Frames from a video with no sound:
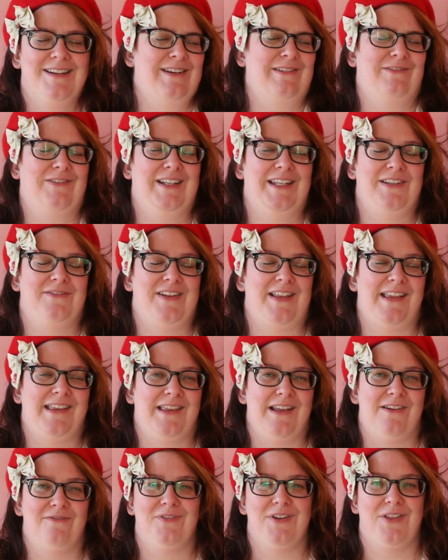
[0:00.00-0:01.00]
really fell in
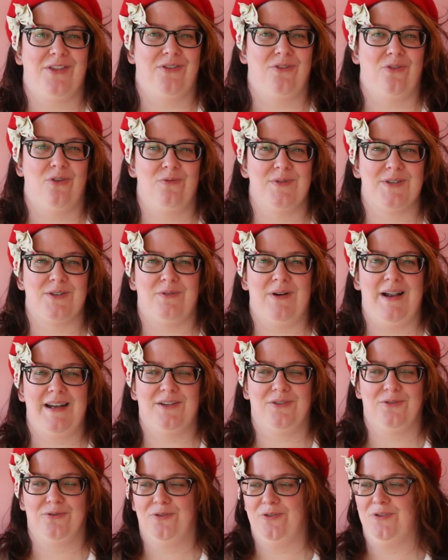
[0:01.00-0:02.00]
love with, thought was
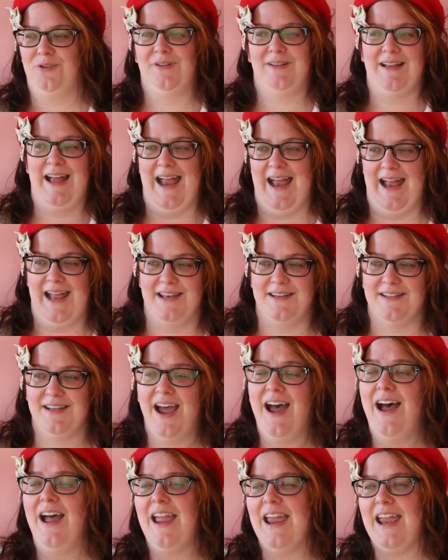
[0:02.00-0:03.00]
quite cool, and
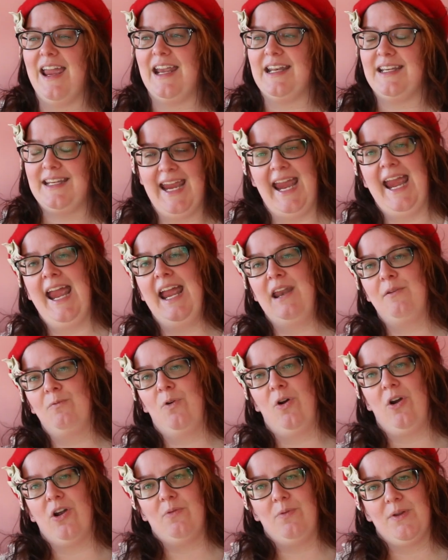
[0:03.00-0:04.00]
it can
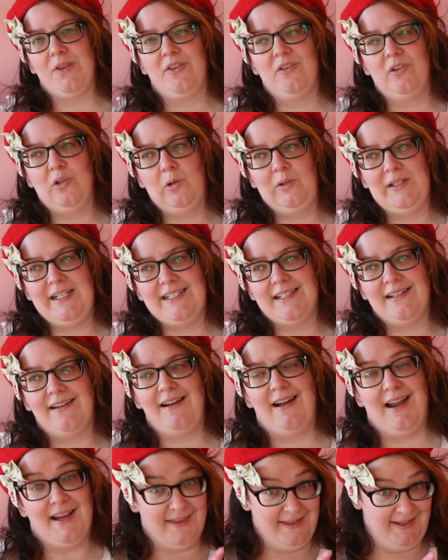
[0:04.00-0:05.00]
work with Lolita,
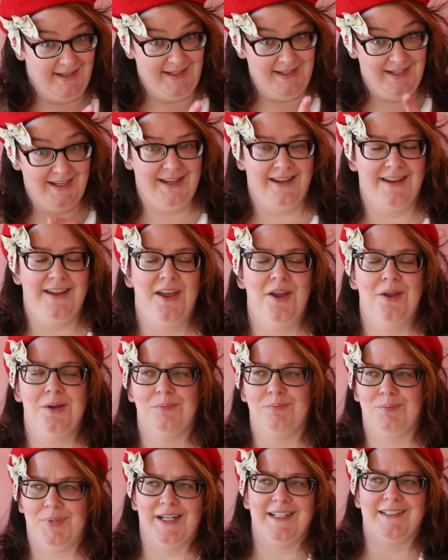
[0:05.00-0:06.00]
I think,
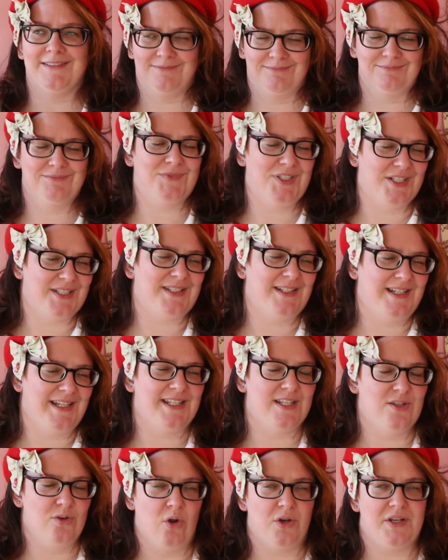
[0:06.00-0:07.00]
but just
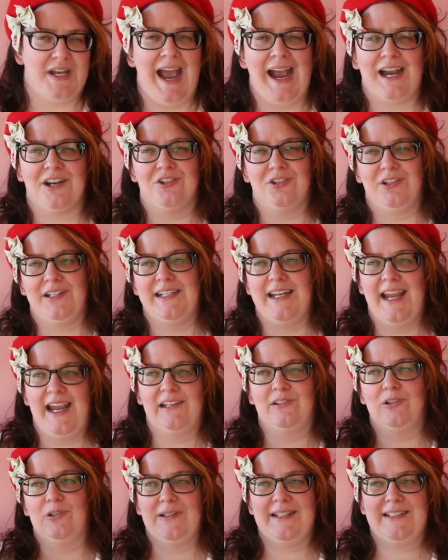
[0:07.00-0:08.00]
is not actually
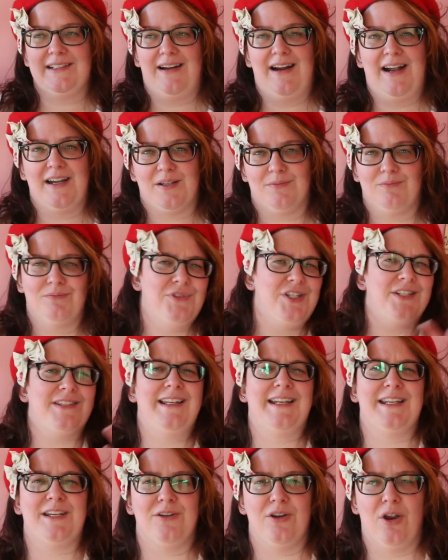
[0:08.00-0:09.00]
a Lolita item. Just
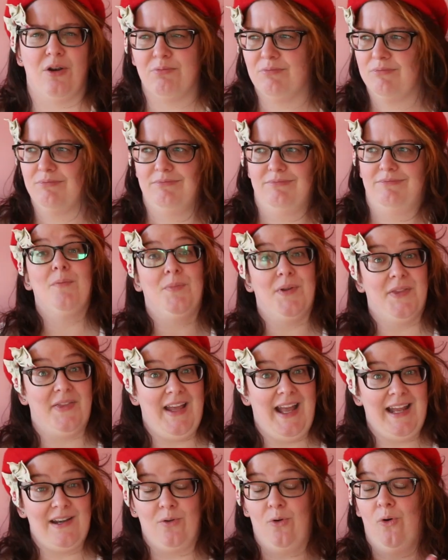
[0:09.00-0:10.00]
letting you know. But
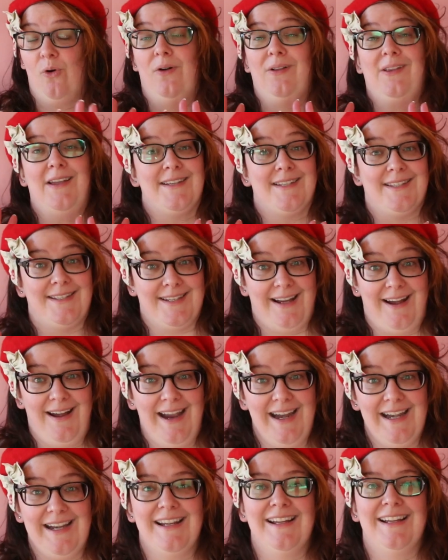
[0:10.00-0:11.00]
that all
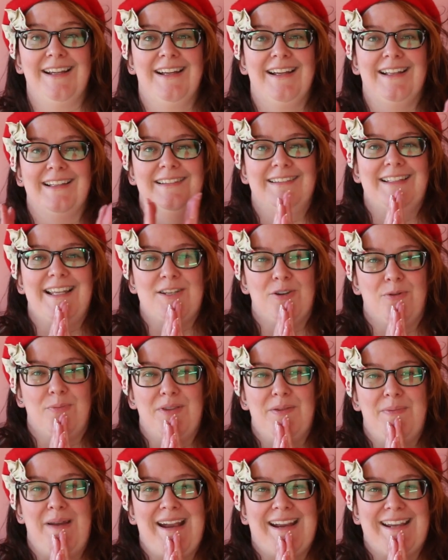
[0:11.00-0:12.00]
aside, let's
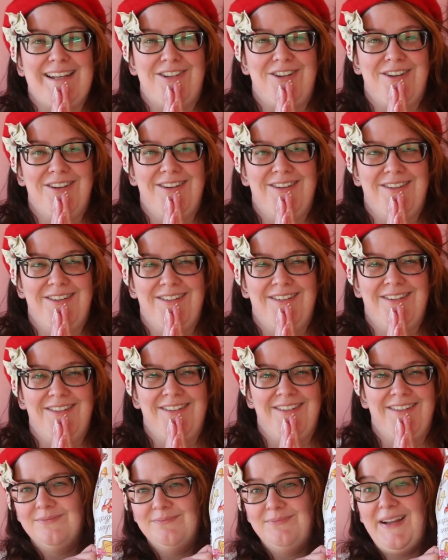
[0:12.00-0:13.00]
open the package.
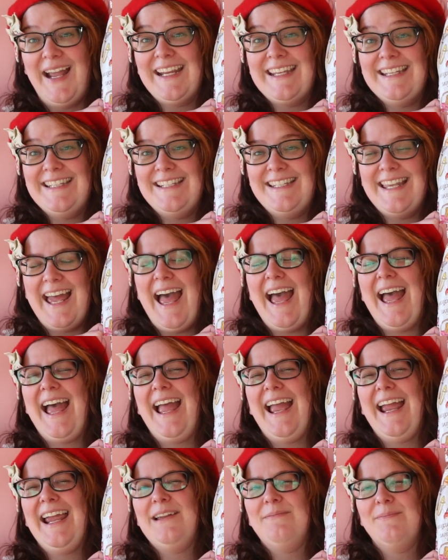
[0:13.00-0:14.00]
Package
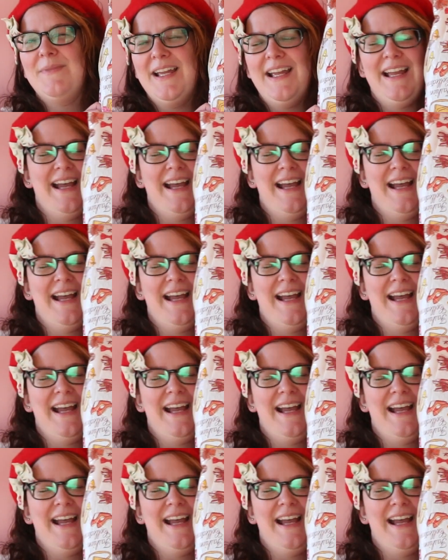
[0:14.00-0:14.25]
time!